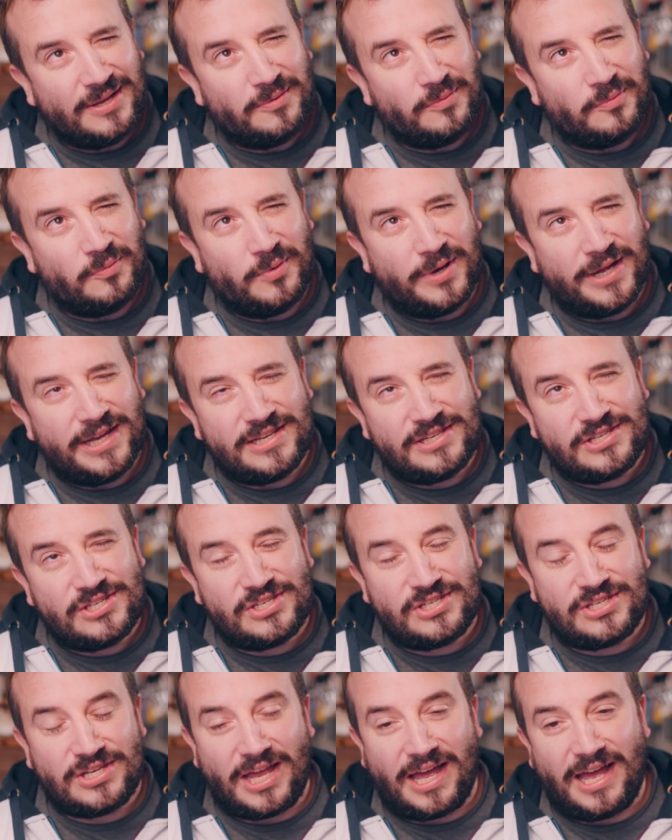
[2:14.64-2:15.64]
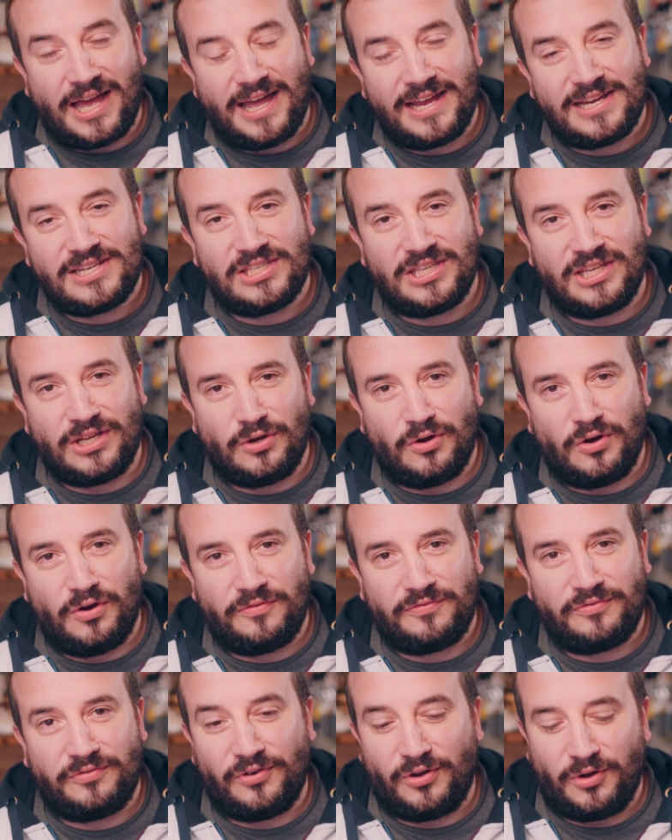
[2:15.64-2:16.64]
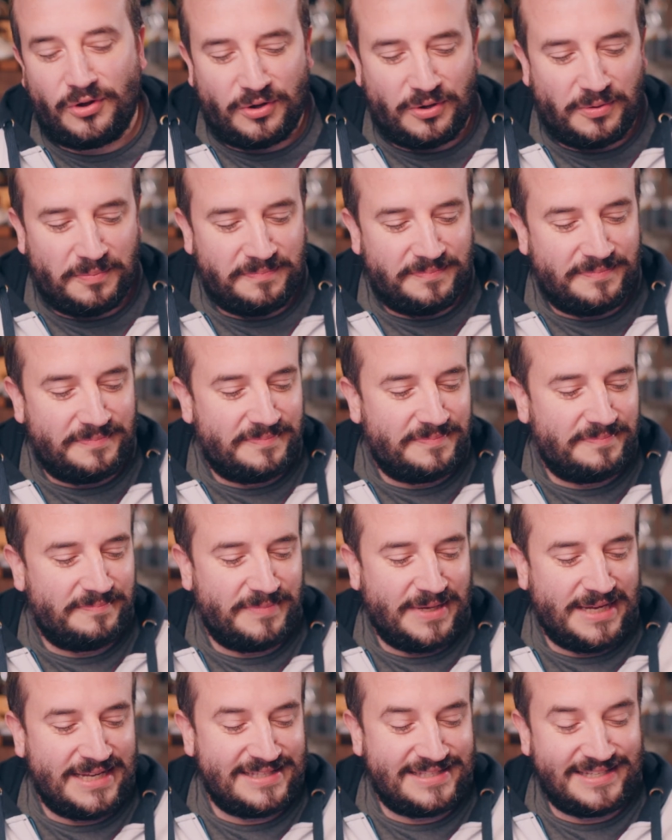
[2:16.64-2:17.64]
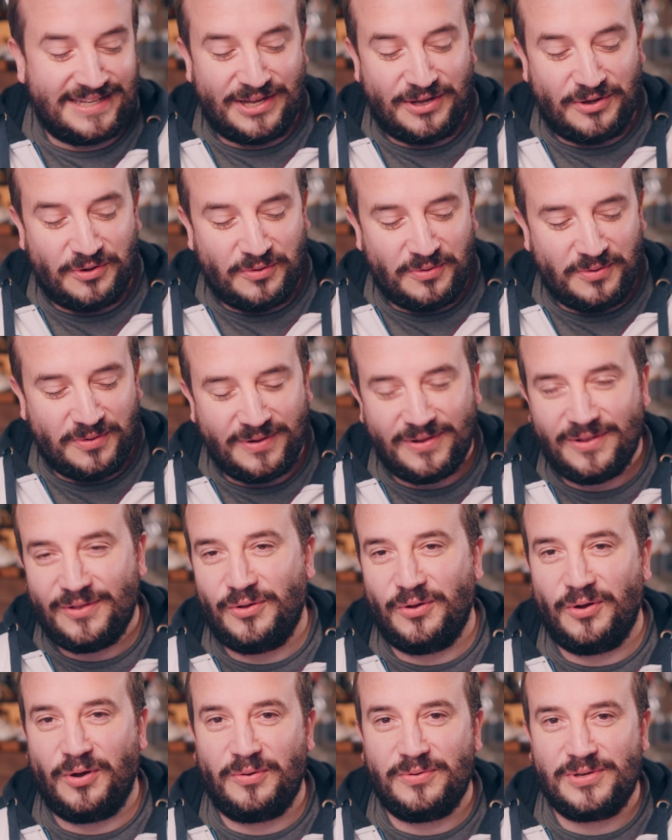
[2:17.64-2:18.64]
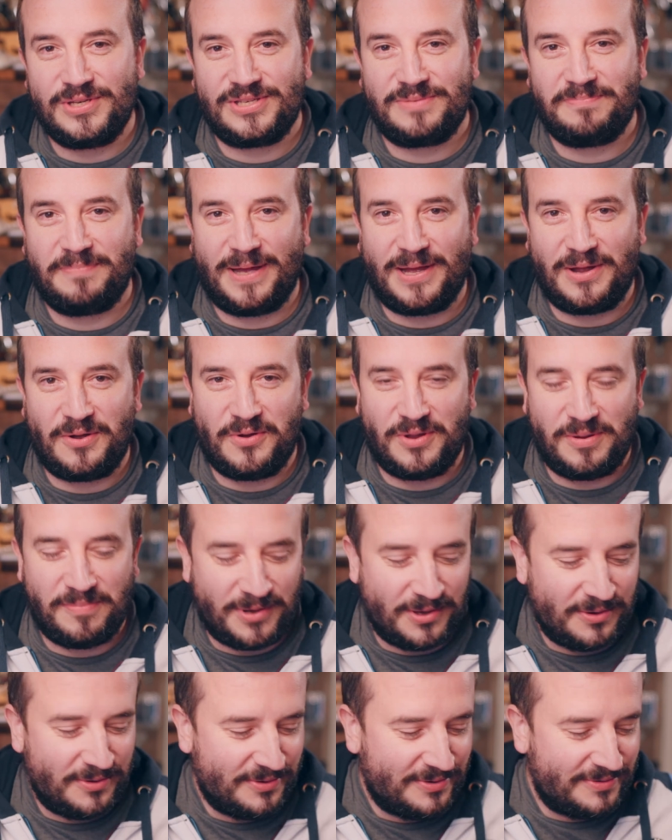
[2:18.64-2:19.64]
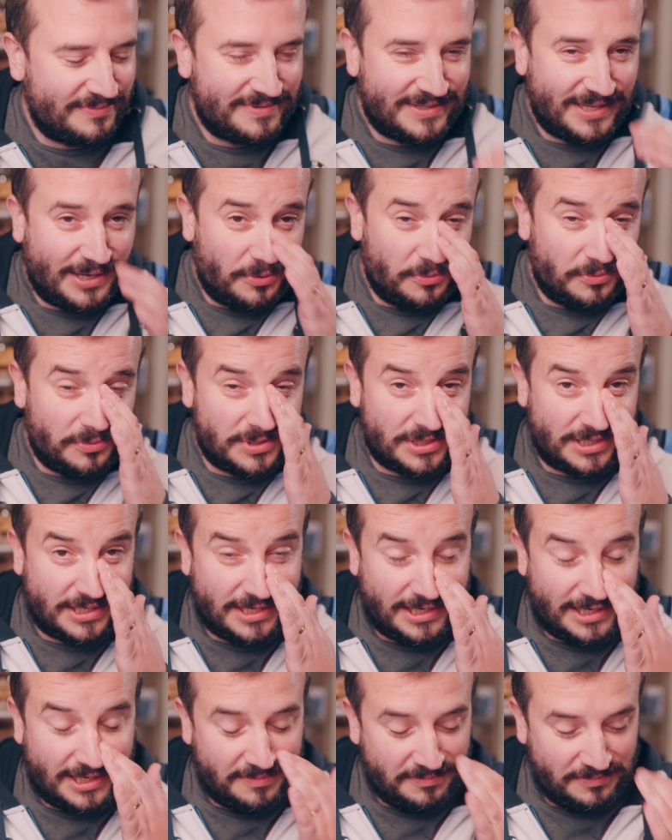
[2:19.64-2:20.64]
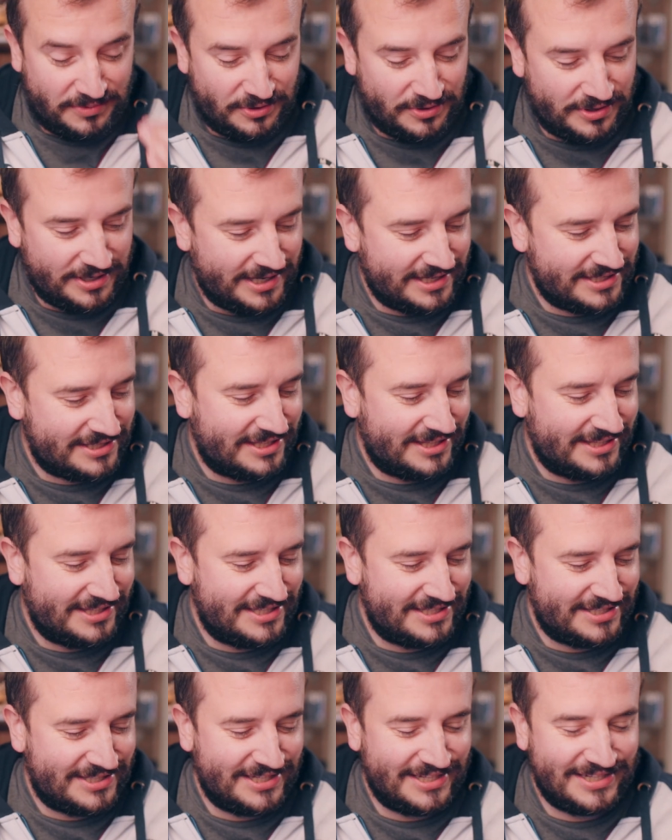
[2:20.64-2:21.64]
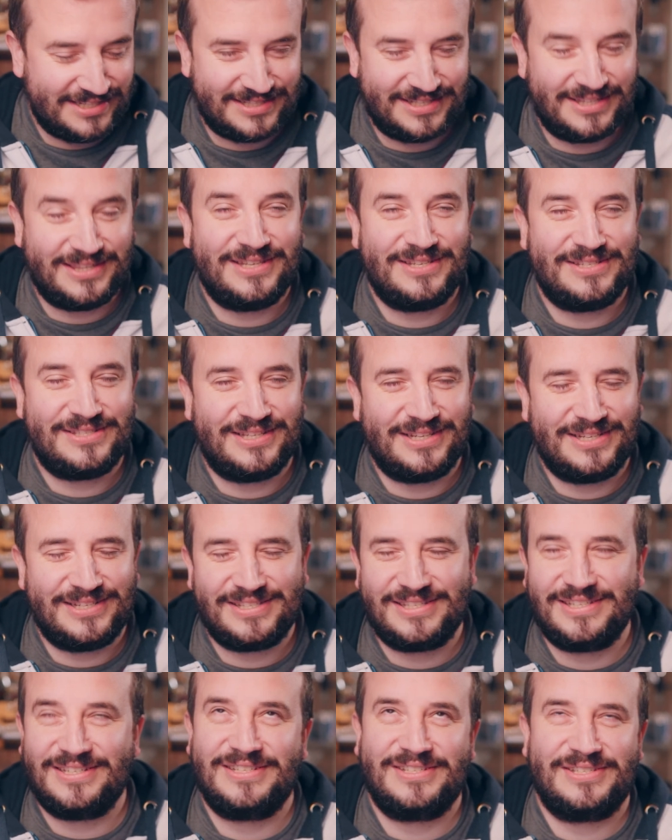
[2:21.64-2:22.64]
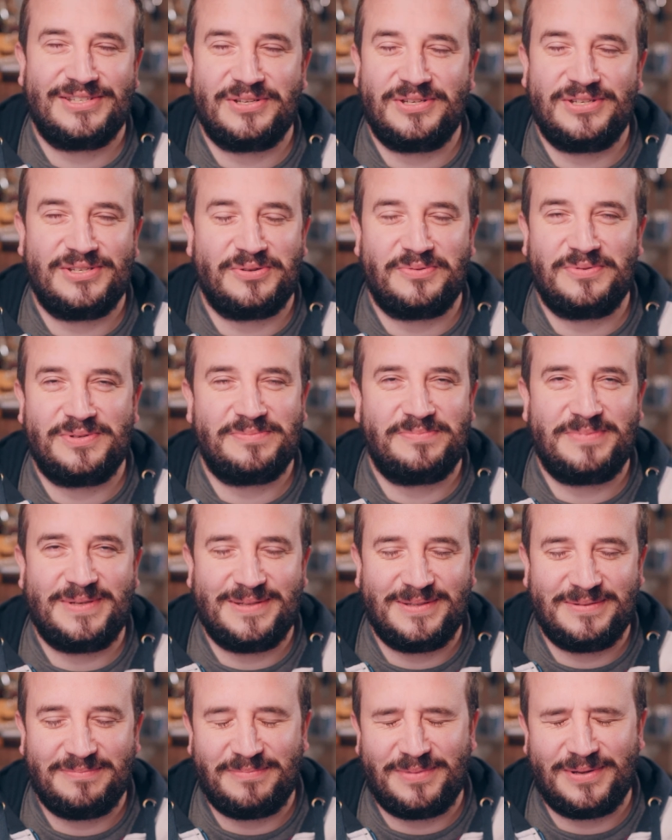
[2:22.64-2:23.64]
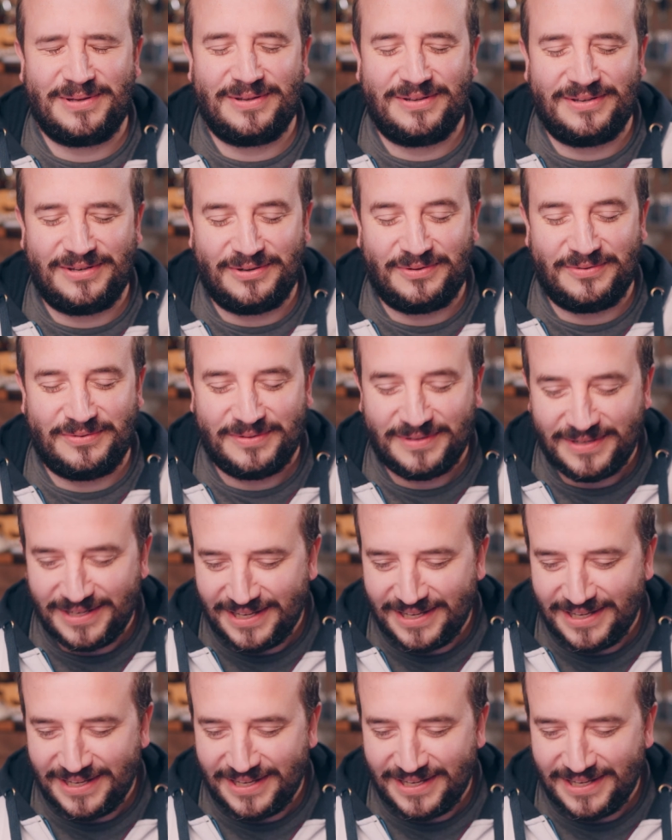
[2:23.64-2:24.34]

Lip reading: which I actually got from mate Dell, who I always bang on about. Dell's a cracking brewer actually these days. He's always been, but you know.